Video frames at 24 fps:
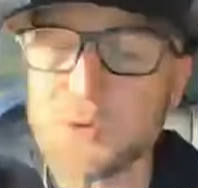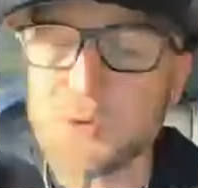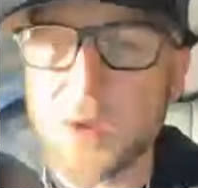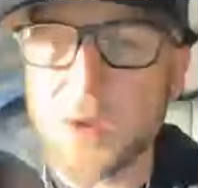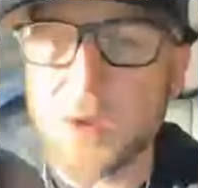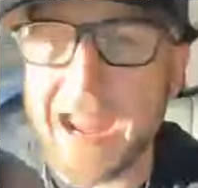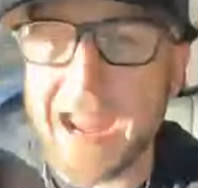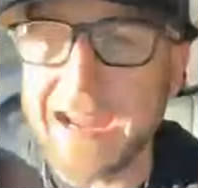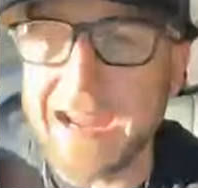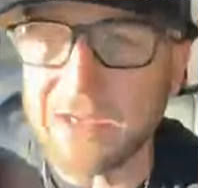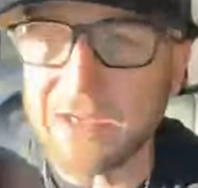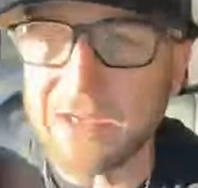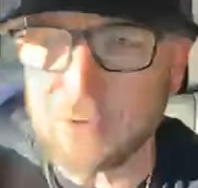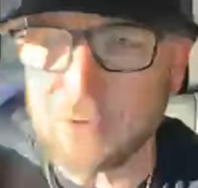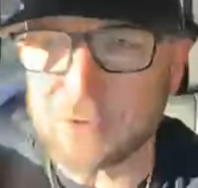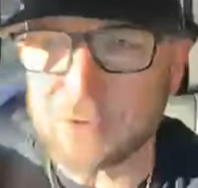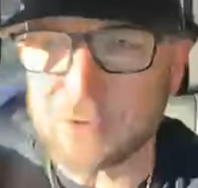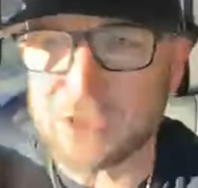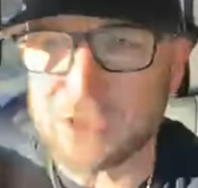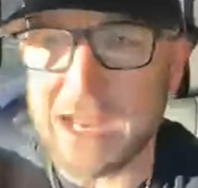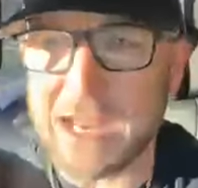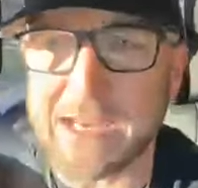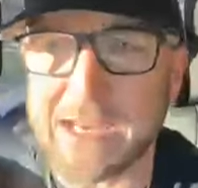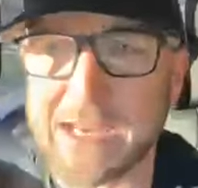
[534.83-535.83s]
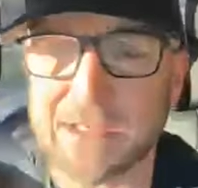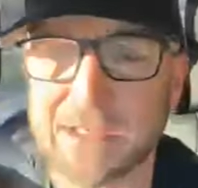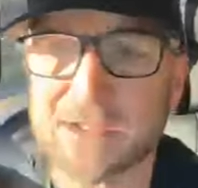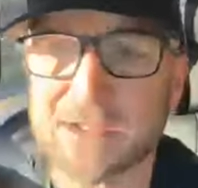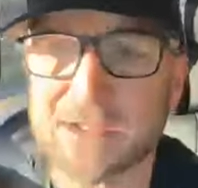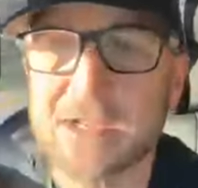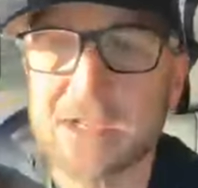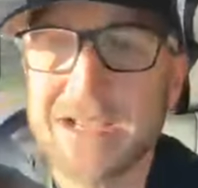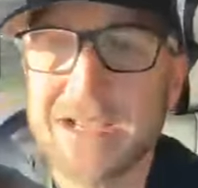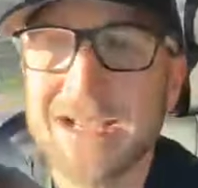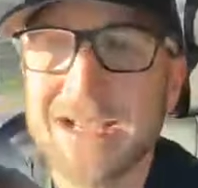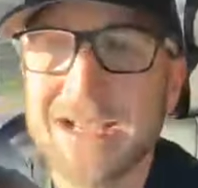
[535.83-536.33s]
you handle change?
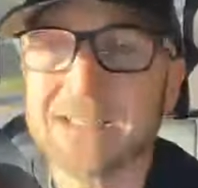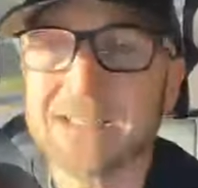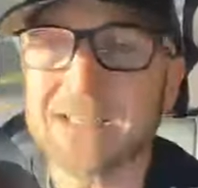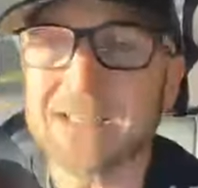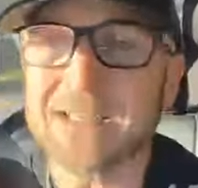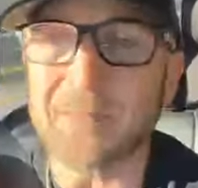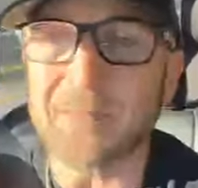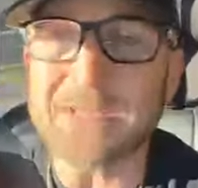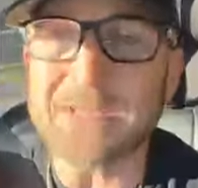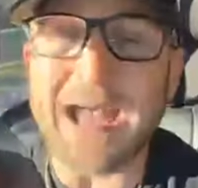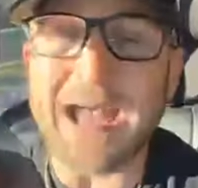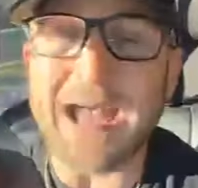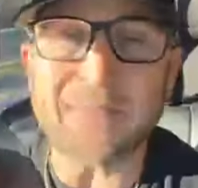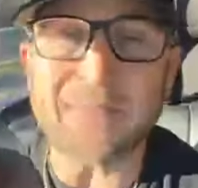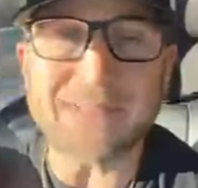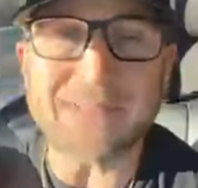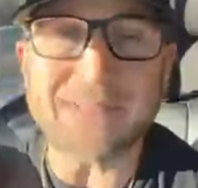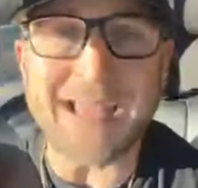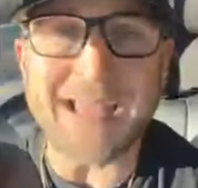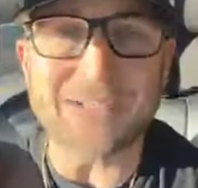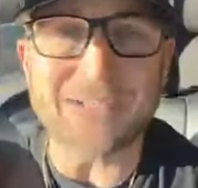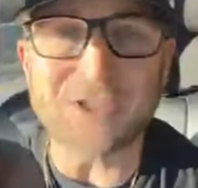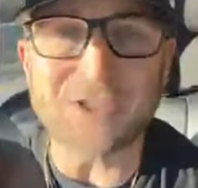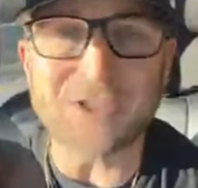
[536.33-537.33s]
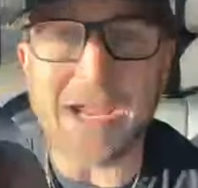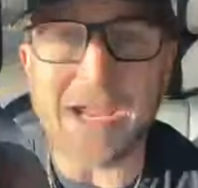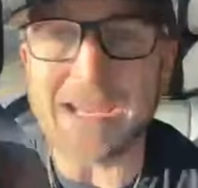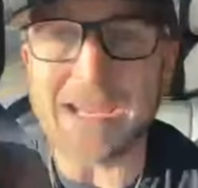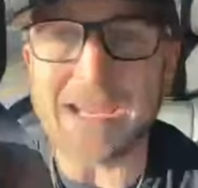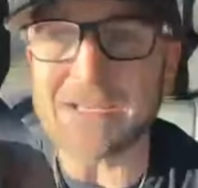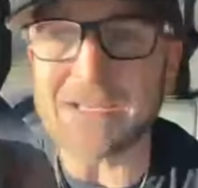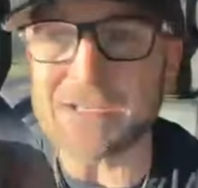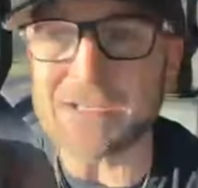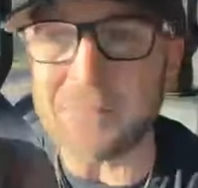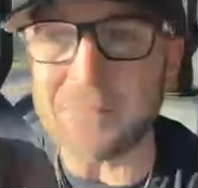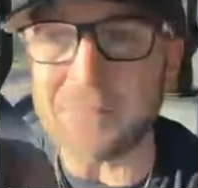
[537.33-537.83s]
Sometimes that
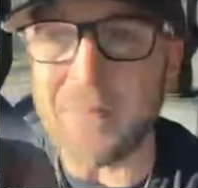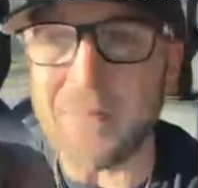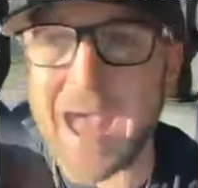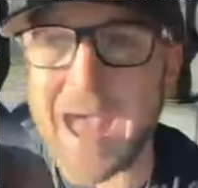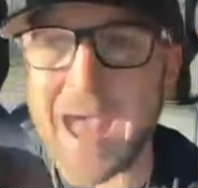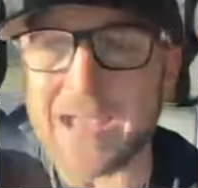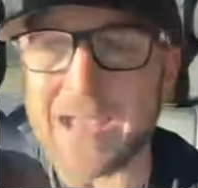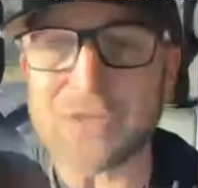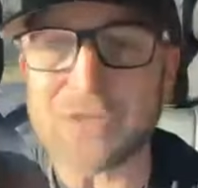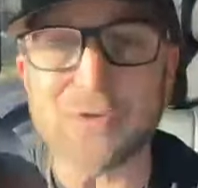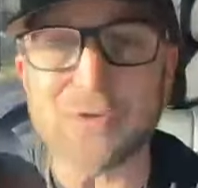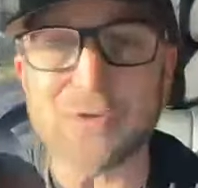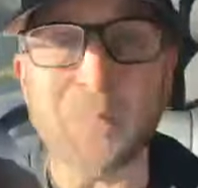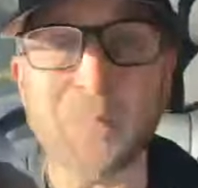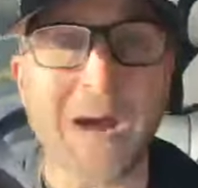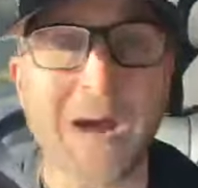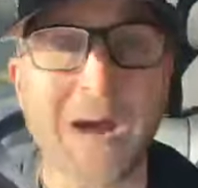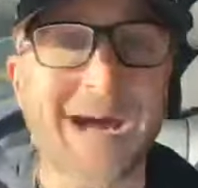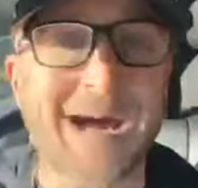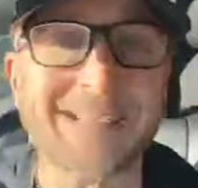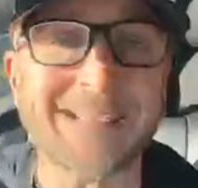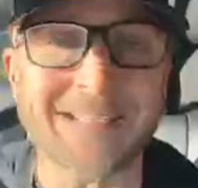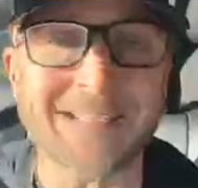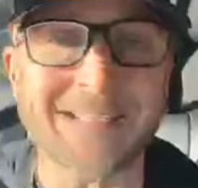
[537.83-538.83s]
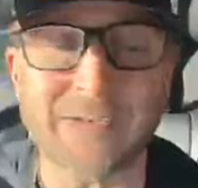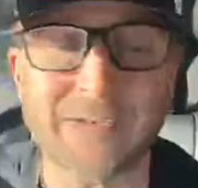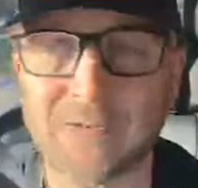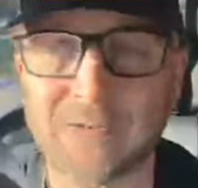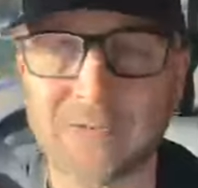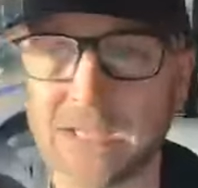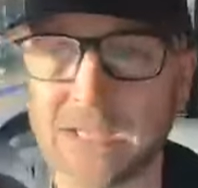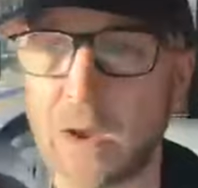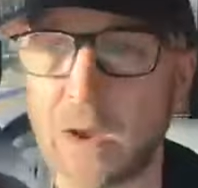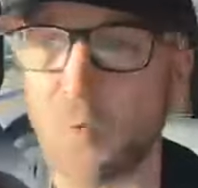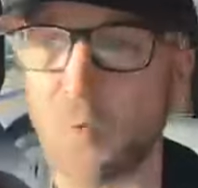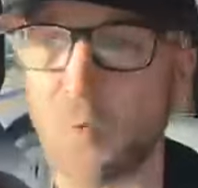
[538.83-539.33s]
change impacts you
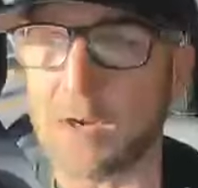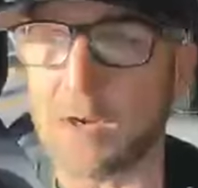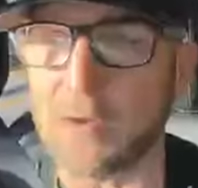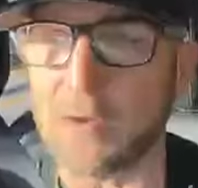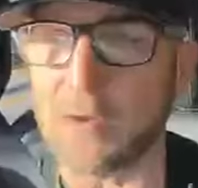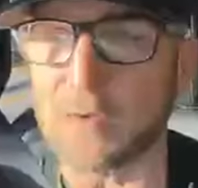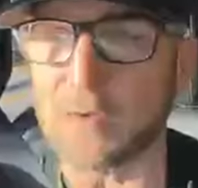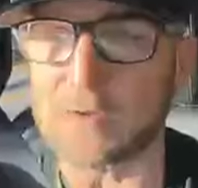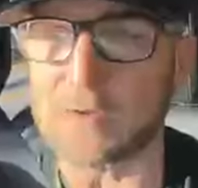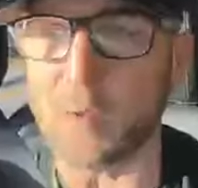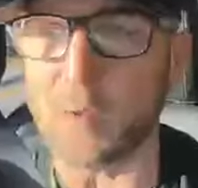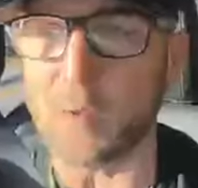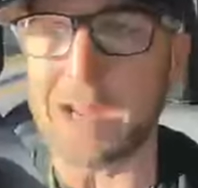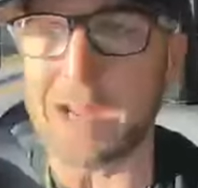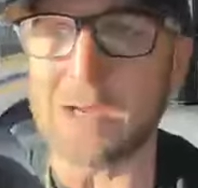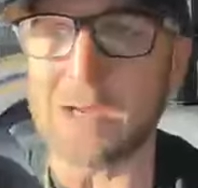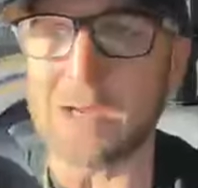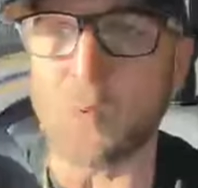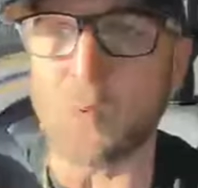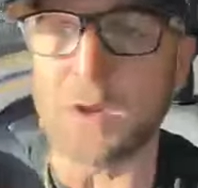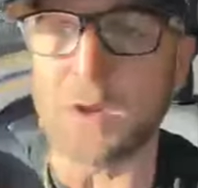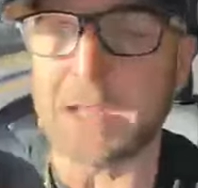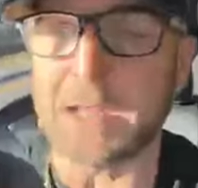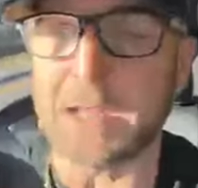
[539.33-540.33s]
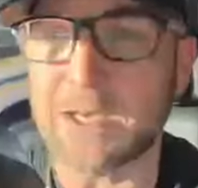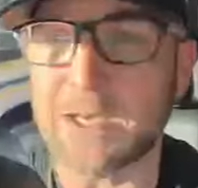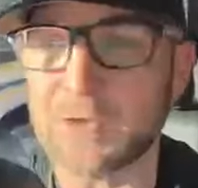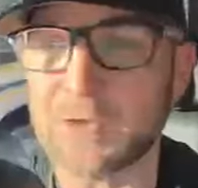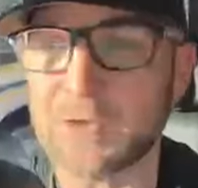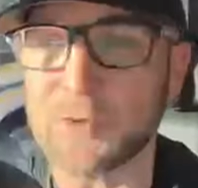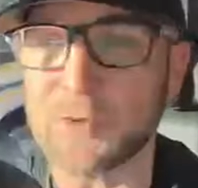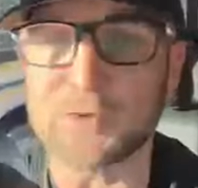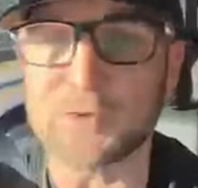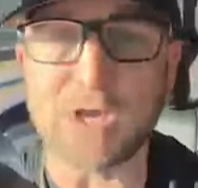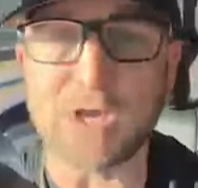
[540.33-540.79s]
positively. I want to lose weight. I want to get a new